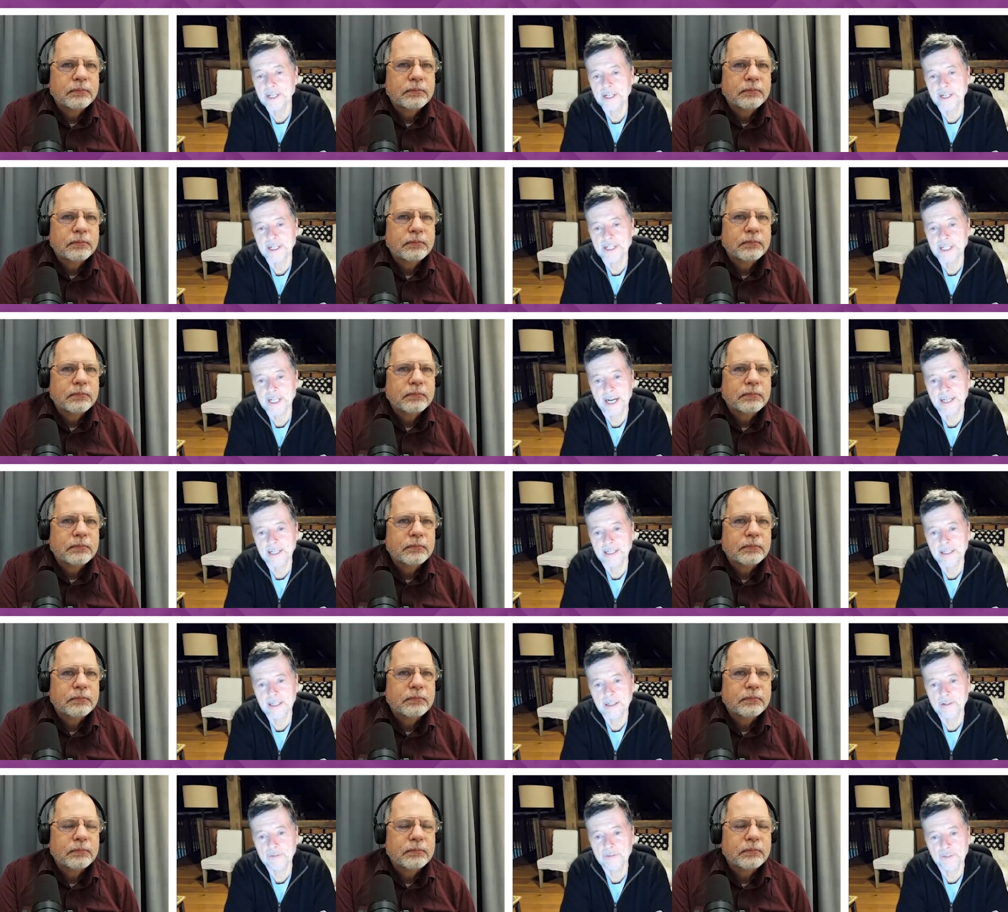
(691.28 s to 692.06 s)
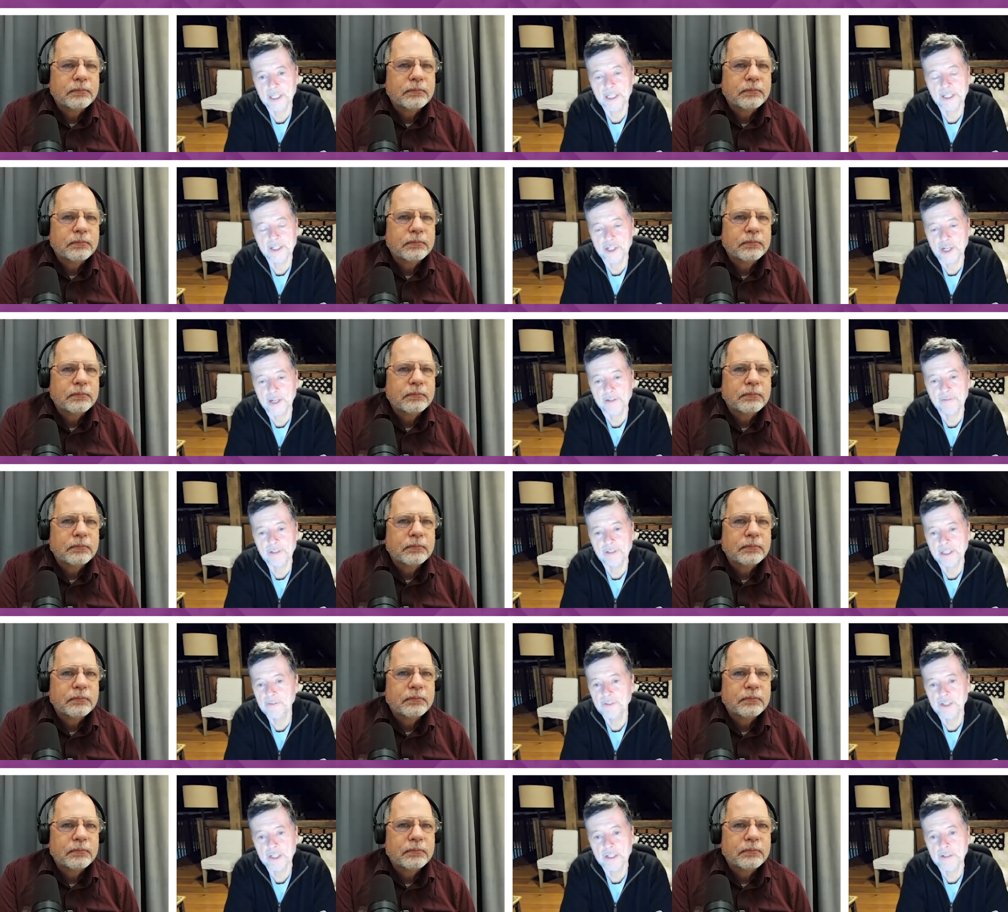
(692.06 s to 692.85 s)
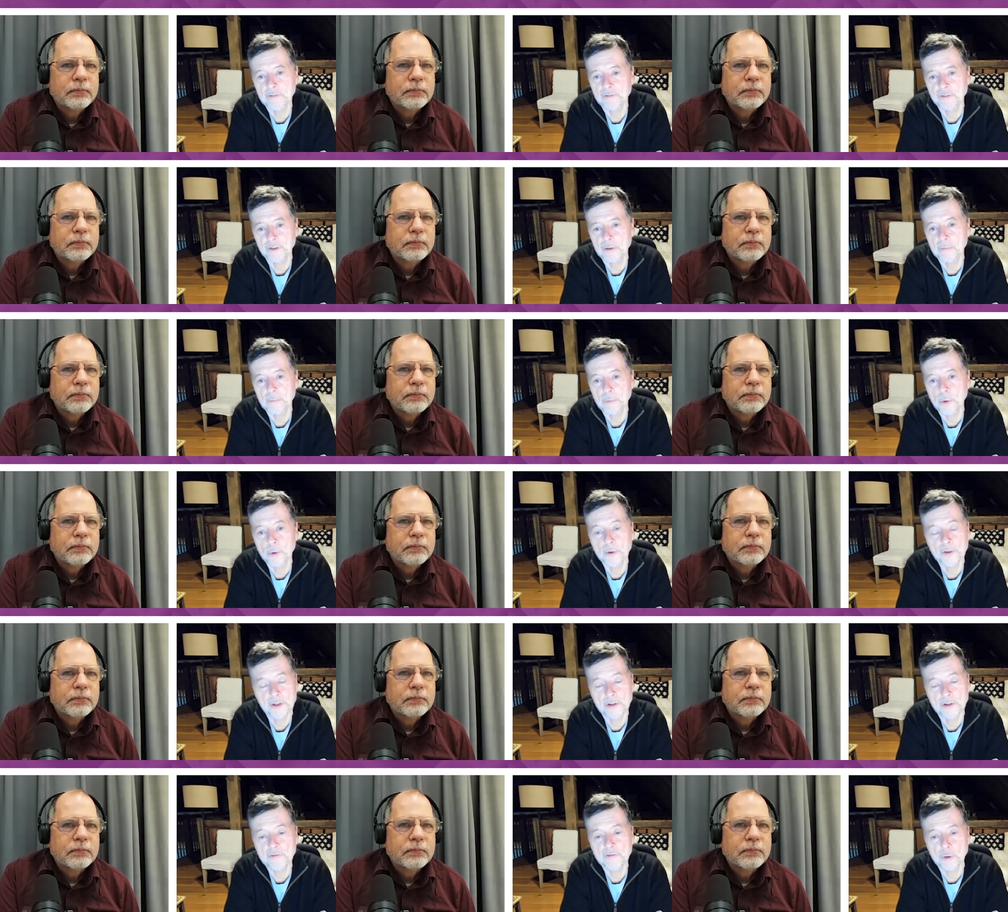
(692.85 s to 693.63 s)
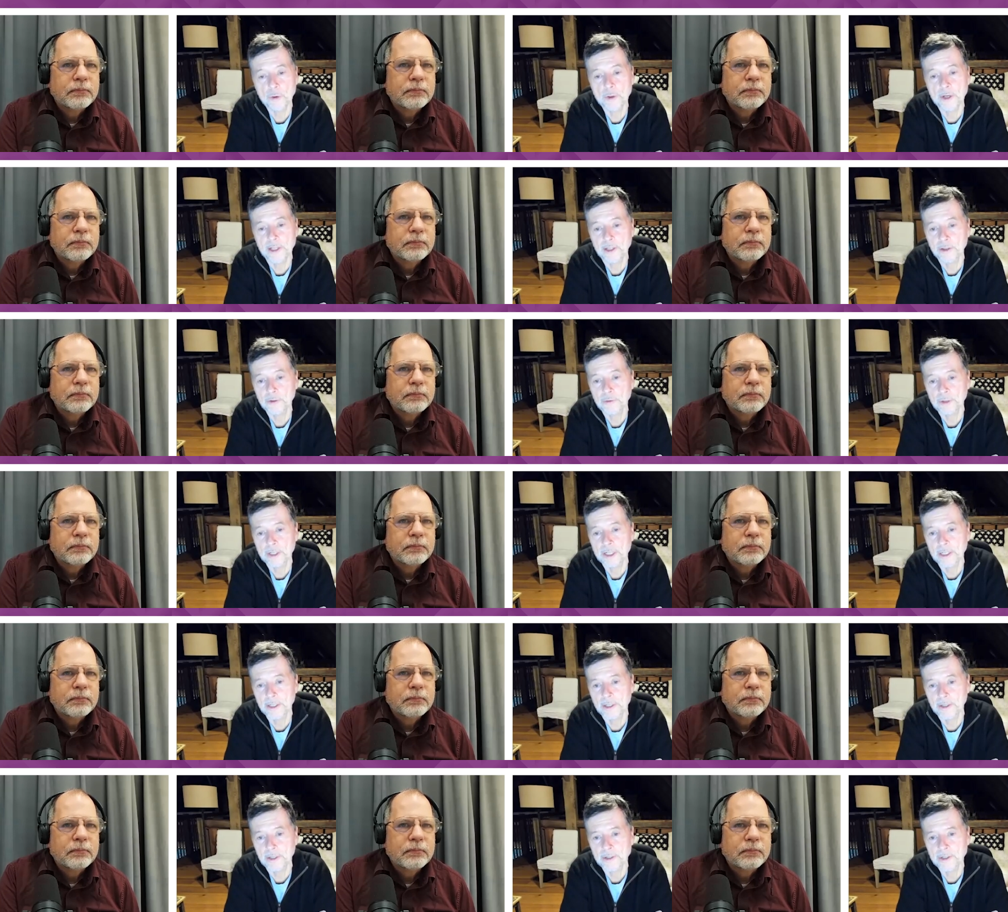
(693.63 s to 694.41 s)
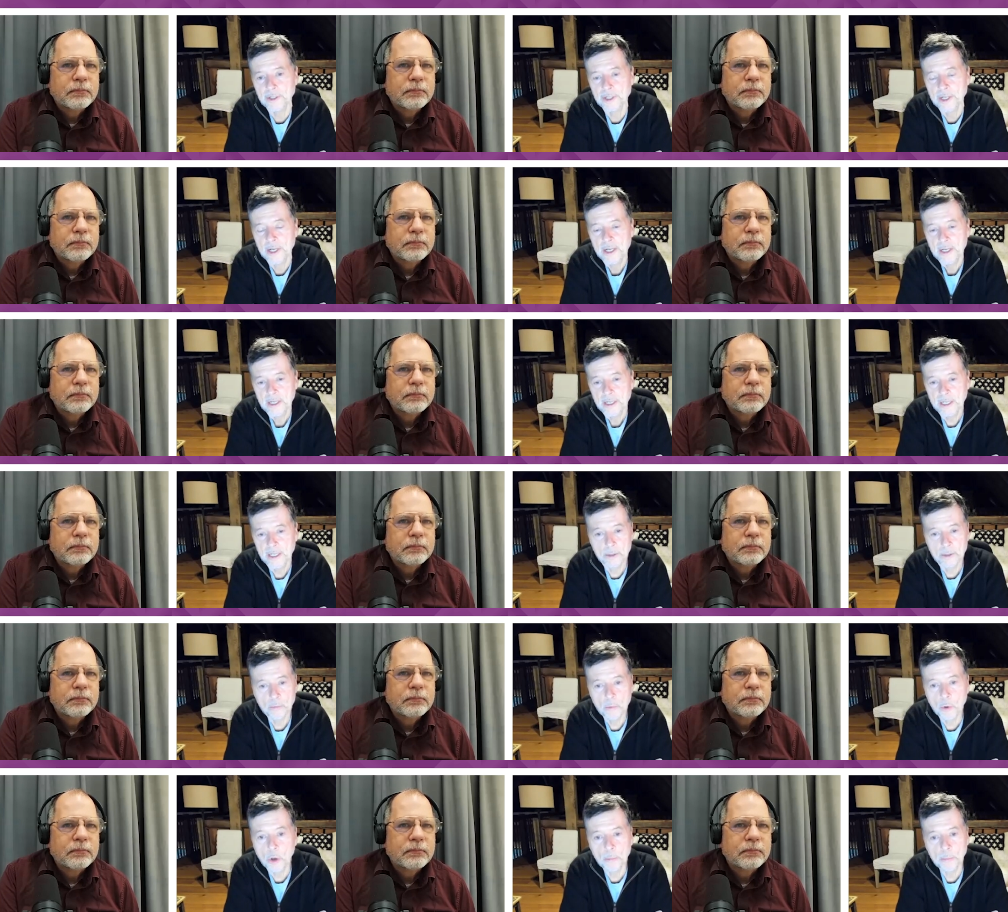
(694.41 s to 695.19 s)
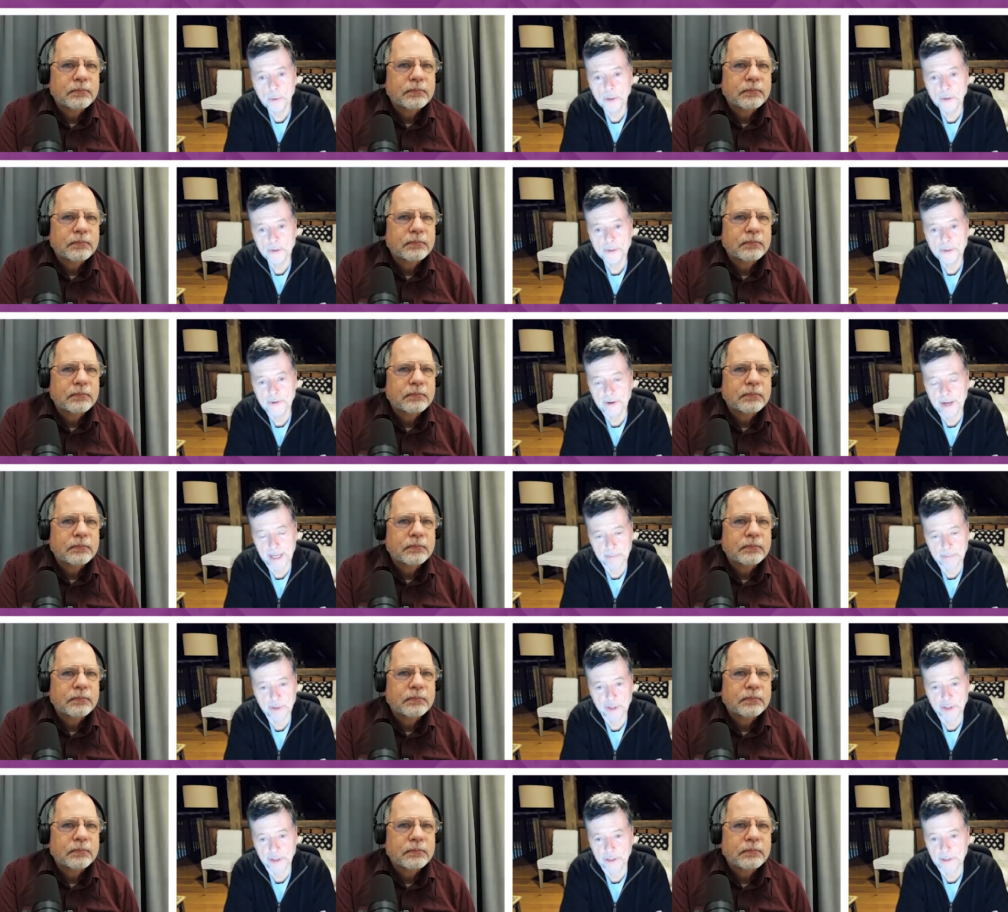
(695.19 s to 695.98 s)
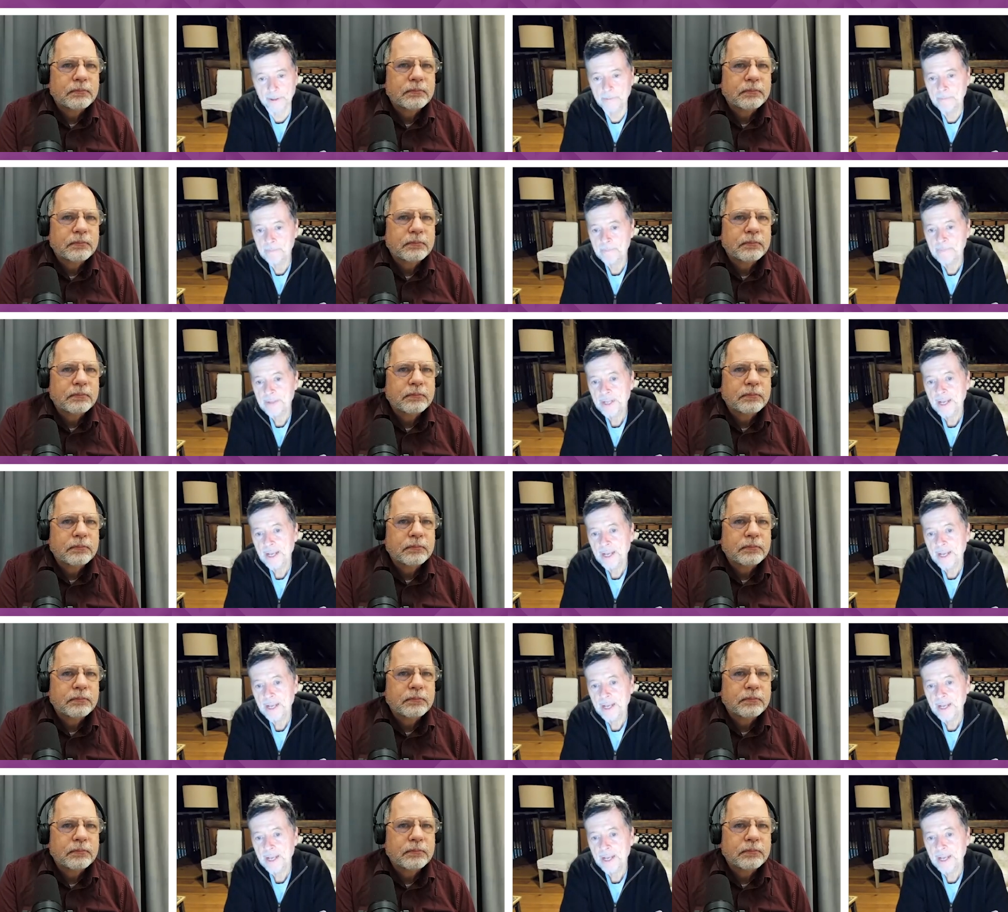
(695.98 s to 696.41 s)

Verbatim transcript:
Speaker 1: is in a tiny little village I've lived in for more than 43 years in Walpole, New Hampshire.